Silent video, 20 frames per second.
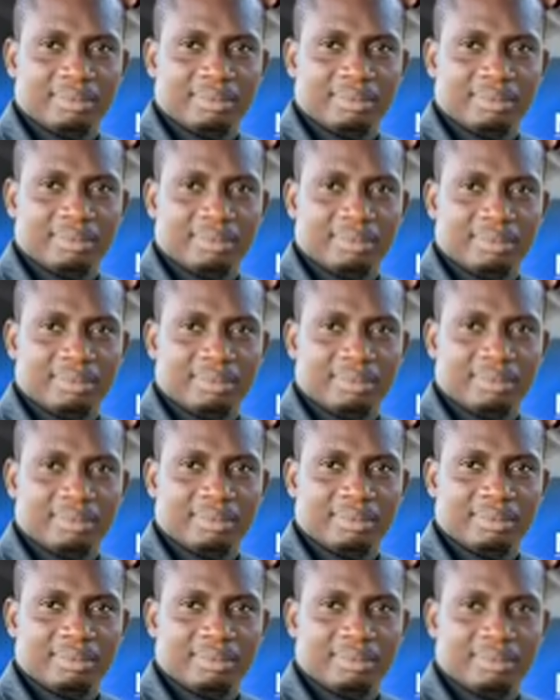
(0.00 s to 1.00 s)

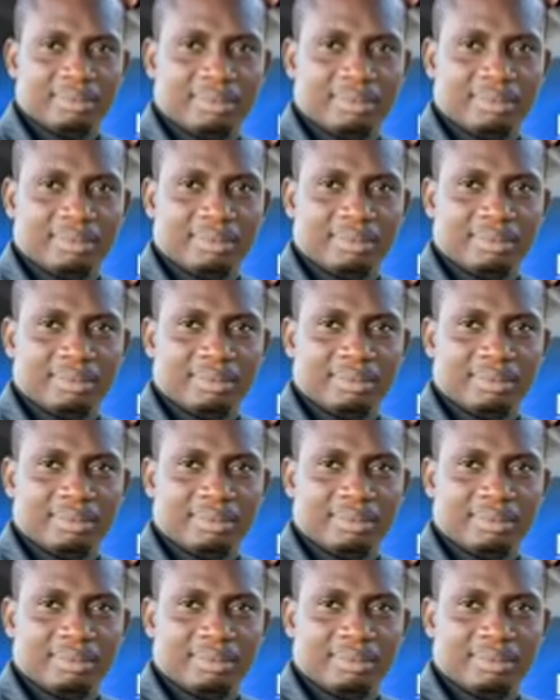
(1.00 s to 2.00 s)

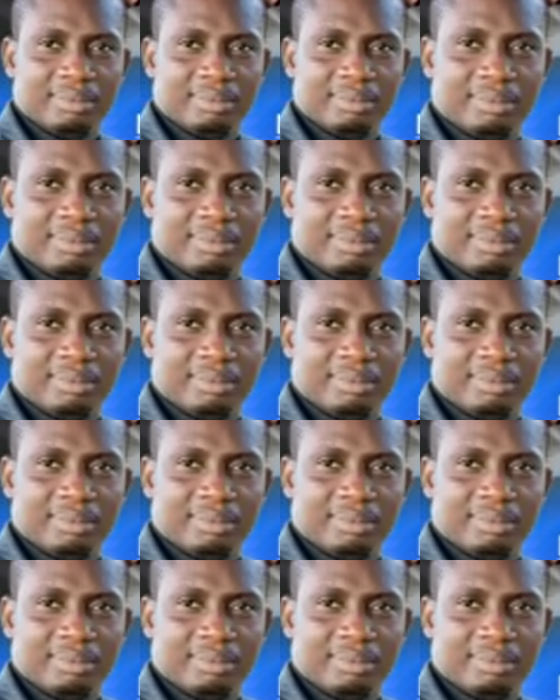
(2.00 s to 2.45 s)
The person shown says nothing.